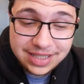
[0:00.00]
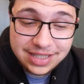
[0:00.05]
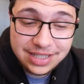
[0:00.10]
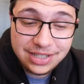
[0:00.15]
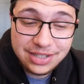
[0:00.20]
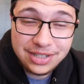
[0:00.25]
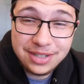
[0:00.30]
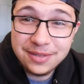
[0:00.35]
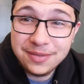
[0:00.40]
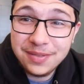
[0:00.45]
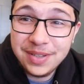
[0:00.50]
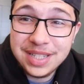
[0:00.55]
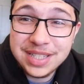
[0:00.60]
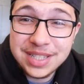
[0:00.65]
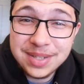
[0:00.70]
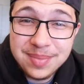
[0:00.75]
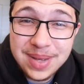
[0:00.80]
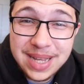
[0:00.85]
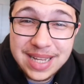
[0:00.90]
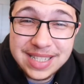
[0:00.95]
The coffee
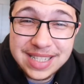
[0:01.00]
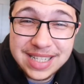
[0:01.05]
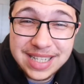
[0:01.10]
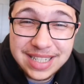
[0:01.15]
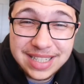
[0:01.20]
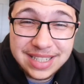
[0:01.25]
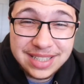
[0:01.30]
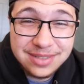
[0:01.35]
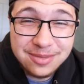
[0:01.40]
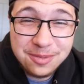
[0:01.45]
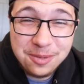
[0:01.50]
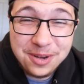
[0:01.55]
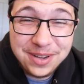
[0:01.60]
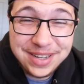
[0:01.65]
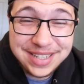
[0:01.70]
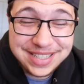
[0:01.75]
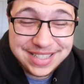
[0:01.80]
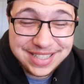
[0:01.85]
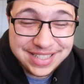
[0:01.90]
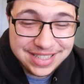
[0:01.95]
is amazing.
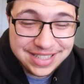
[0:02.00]
What?